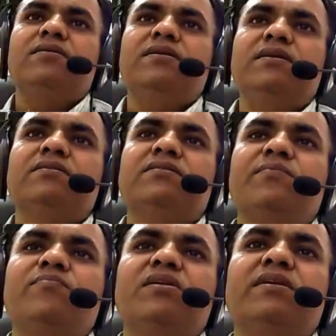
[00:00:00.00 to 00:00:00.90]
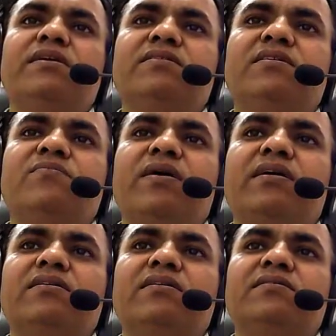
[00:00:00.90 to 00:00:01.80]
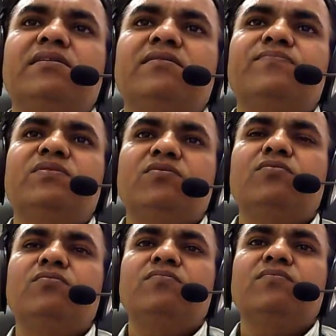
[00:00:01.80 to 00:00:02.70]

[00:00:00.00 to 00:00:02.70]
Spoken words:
reassemble casein microcell. So